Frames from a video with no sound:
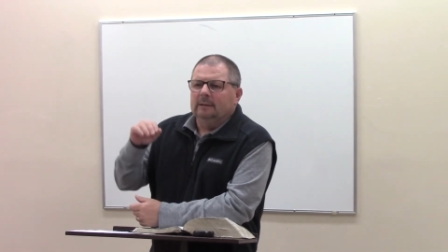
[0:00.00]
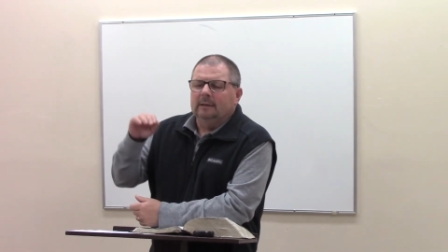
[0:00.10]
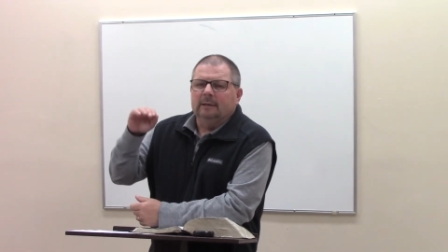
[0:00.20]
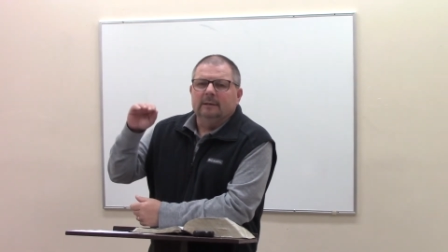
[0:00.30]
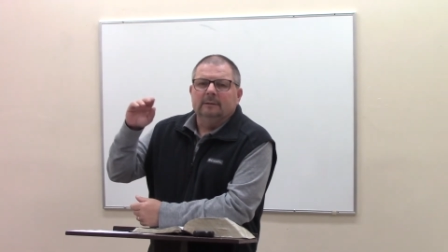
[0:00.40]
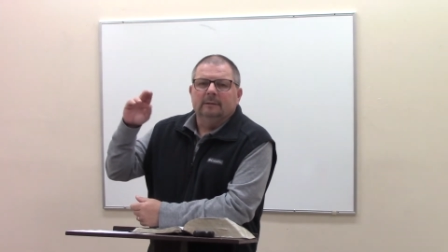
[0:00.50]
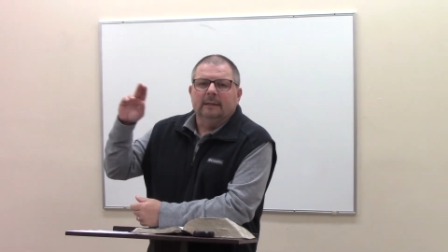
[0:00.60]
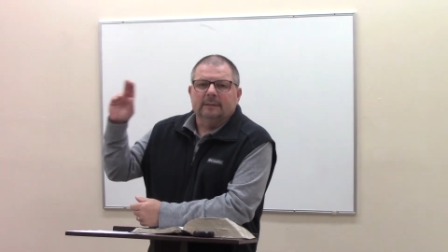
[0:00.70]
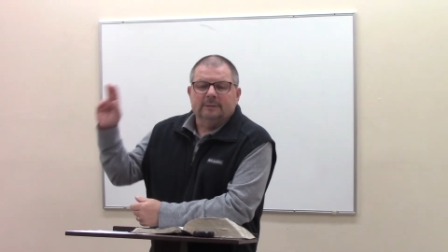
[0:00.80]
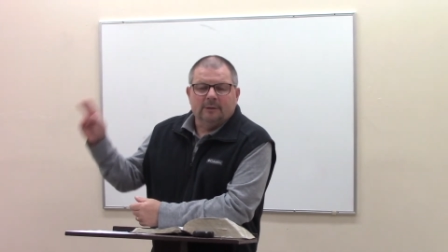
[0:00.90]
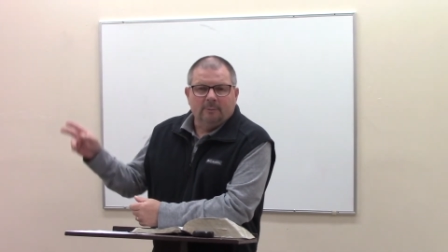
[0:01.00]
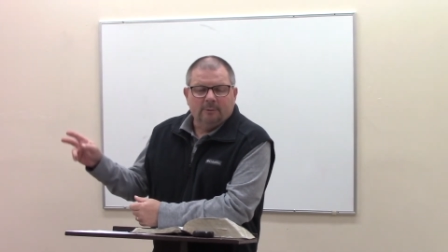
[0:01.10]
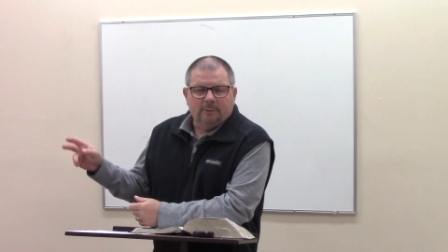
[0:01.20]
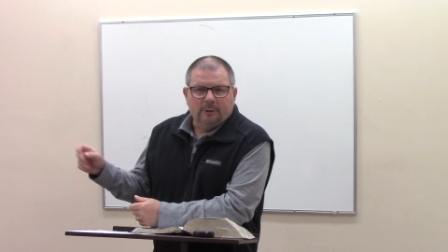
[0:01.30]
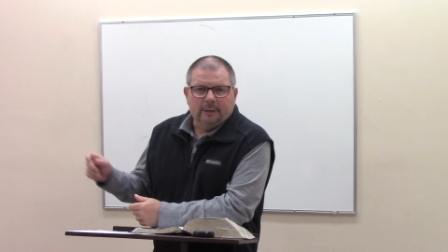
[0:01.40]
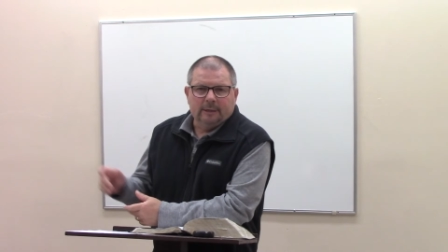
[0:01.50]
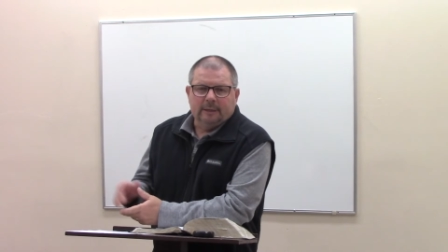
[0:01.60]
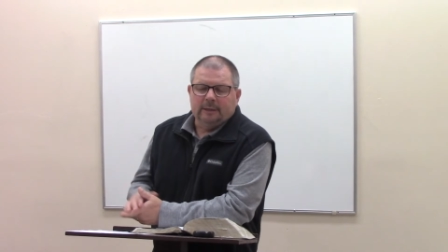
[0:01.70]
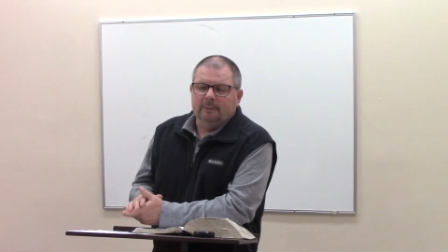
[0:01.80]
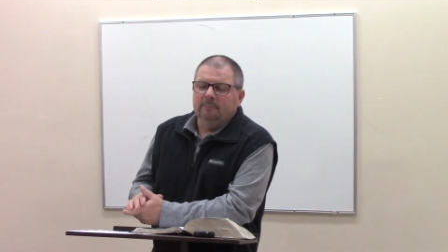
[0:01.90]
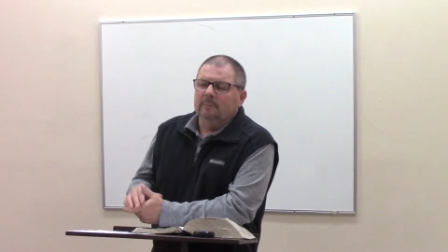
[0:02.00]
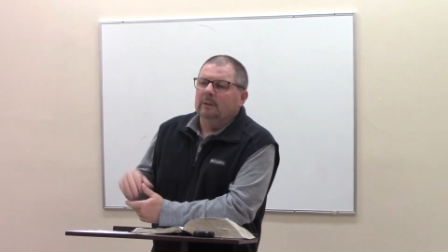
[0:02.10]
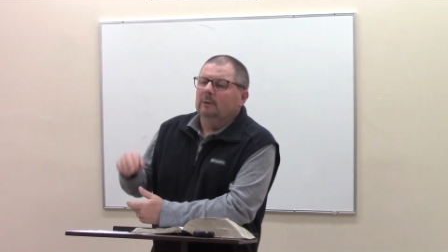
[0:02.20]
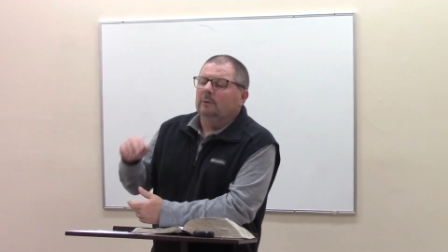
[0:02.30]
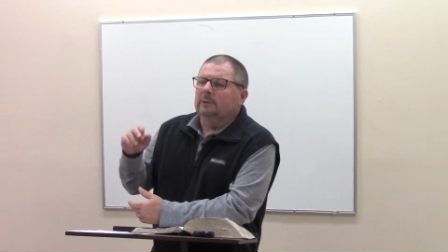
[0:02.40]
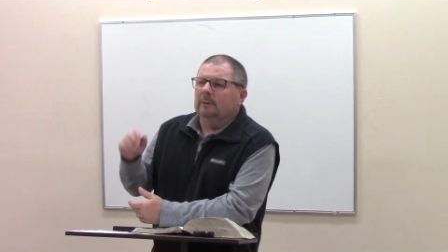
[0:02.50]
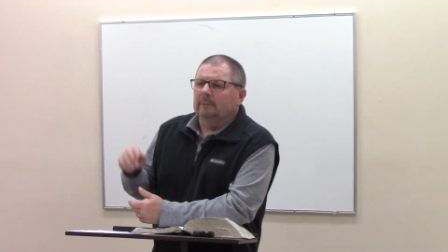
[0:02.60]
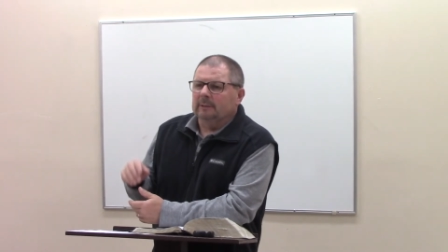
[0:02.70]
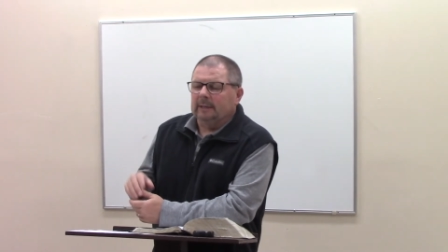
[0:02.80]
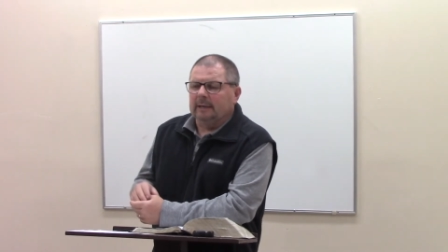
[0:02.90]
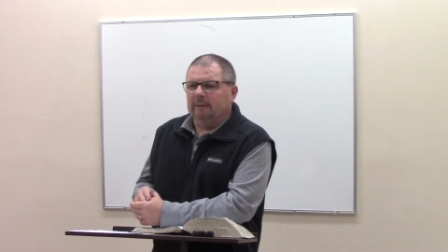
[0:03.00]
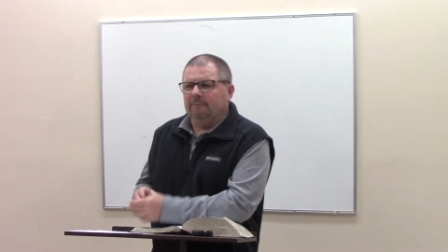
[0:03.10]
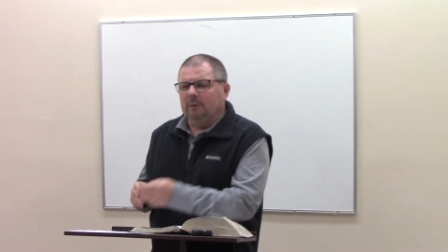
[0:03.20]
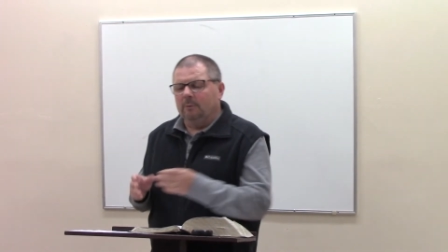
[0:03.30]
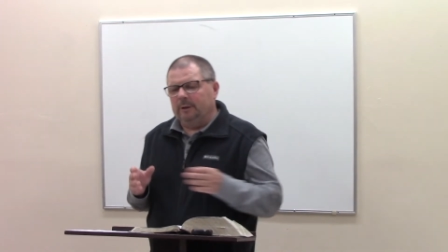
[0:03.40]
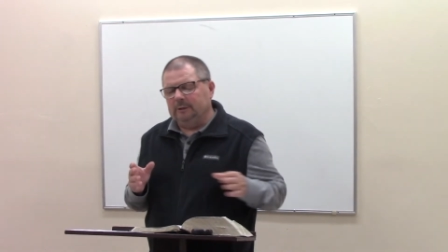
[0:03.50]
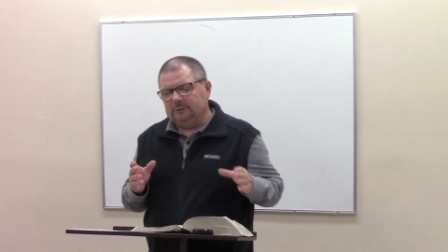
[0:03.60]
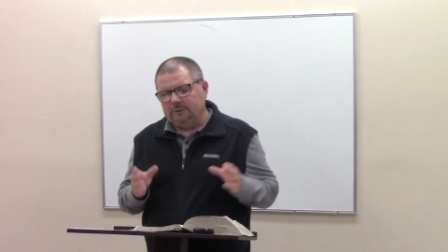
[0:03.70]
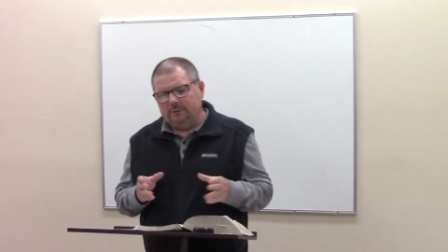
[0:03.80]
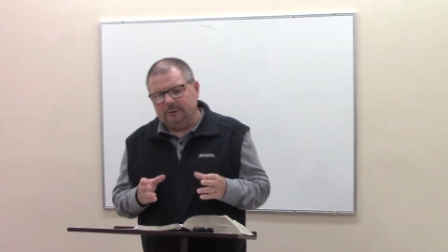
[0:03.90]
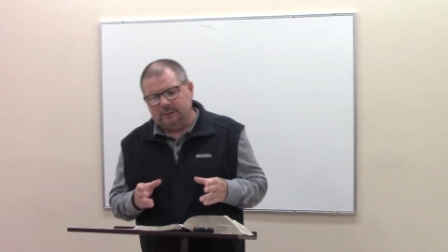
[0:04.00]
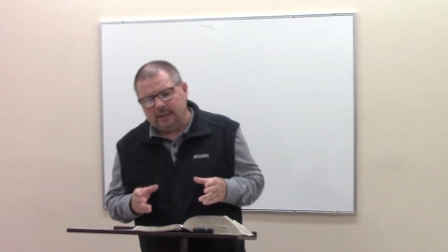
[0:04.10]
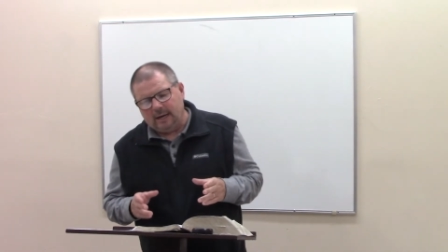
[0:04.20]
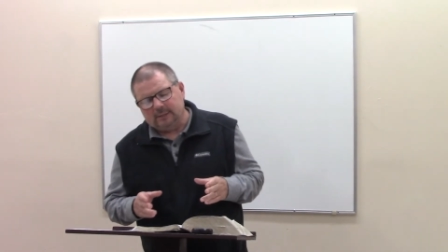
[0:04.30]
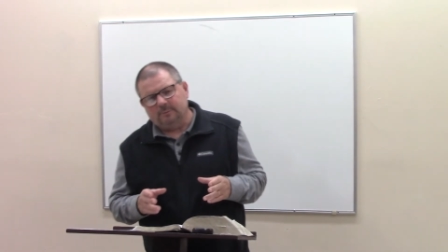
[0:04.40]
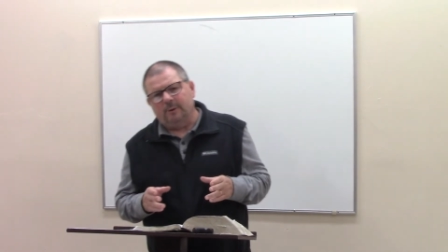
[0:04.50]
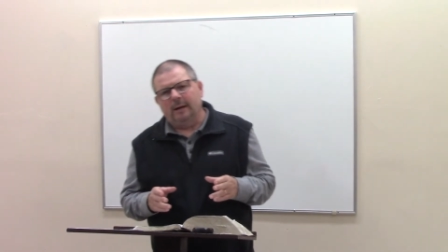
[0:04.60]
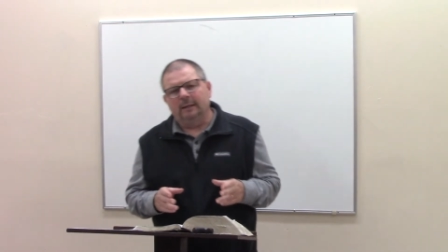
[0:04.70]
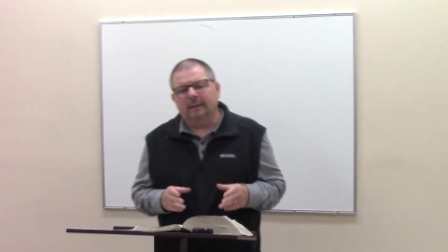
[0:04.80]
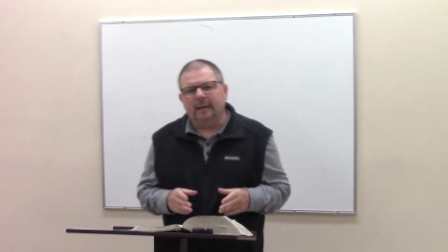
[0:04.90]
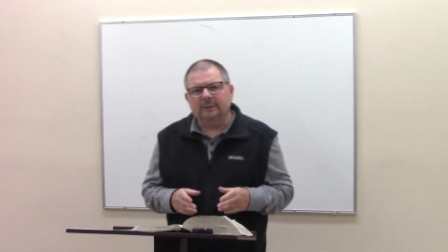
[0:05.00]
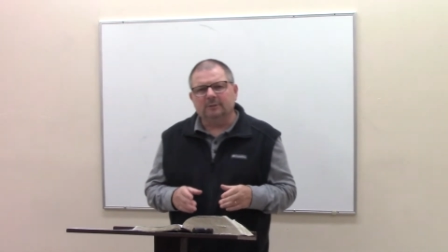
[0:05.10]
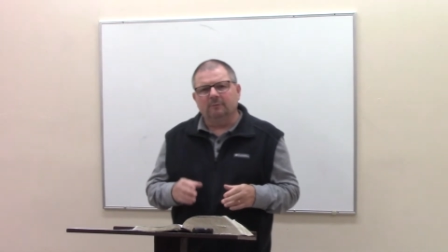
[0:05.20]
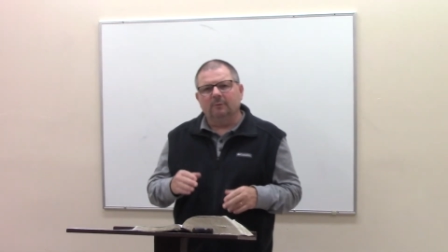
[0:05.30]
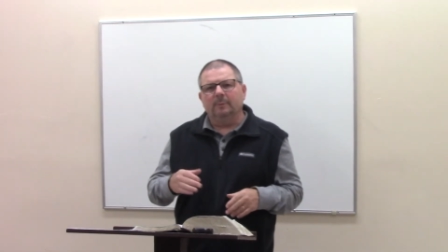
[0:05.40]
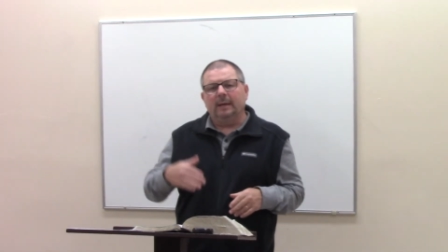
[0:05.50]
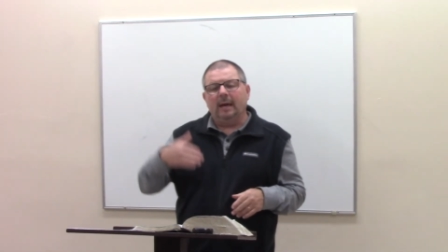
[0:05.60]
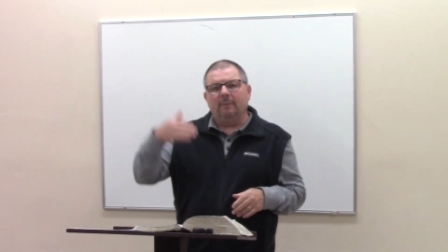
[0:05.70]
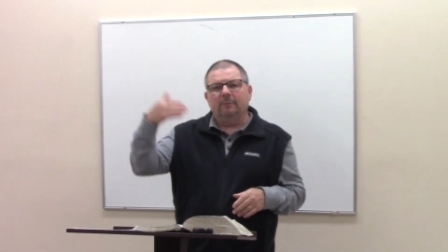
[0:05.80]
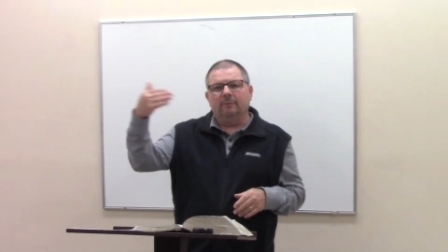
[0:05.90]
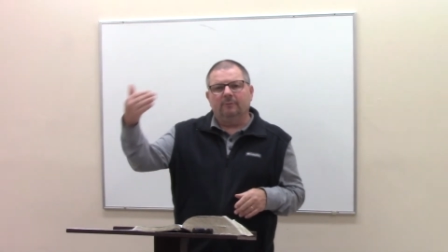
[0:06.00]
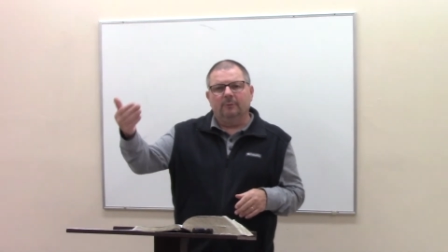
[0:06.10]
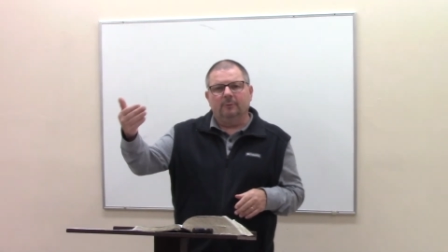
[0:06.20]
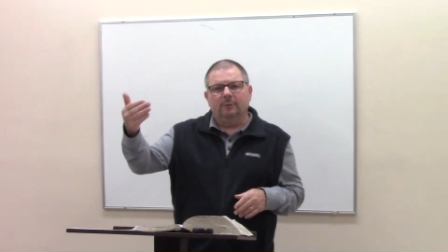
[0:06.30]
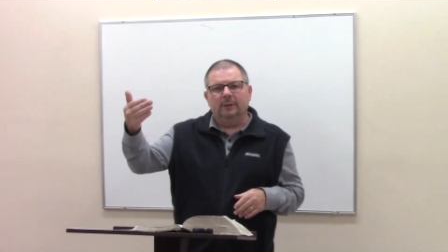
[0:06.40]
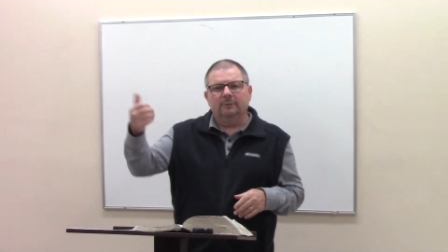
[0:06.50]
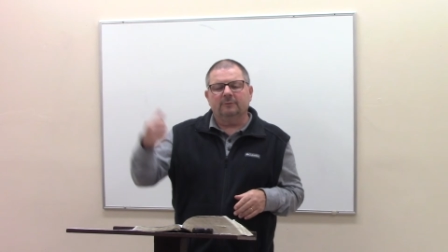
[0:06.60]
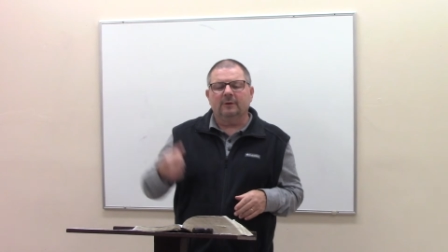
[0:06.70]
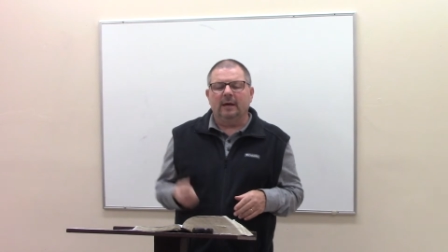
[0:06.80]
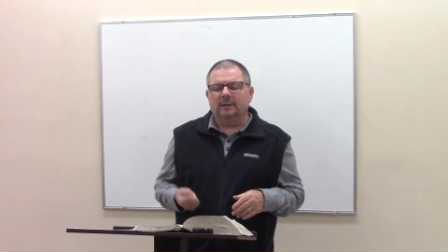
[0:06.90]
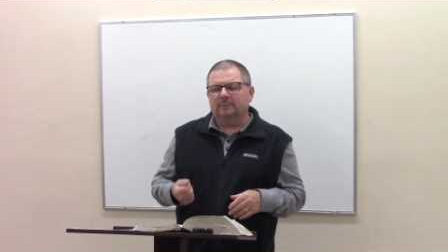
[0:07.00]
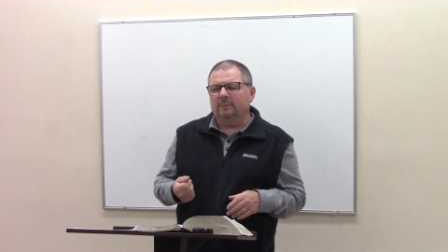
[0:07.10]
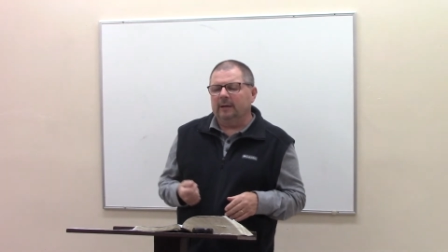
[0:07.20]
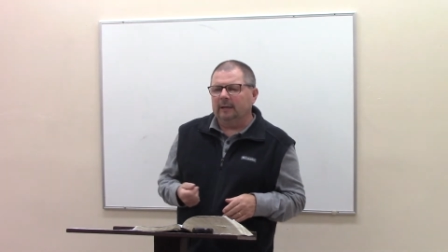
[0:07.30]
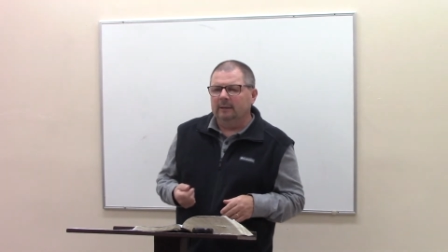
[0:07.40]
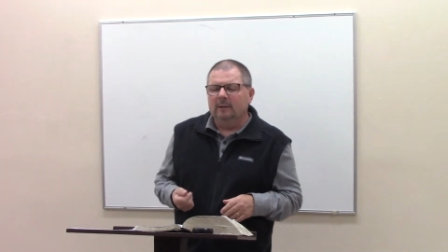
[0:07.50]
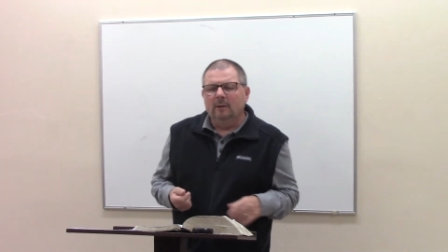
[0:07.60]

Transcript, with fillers: uh, like double their income or do, like if you were in a certain tax bracket, they asked you if you'd be happier if you're in this tax bracket.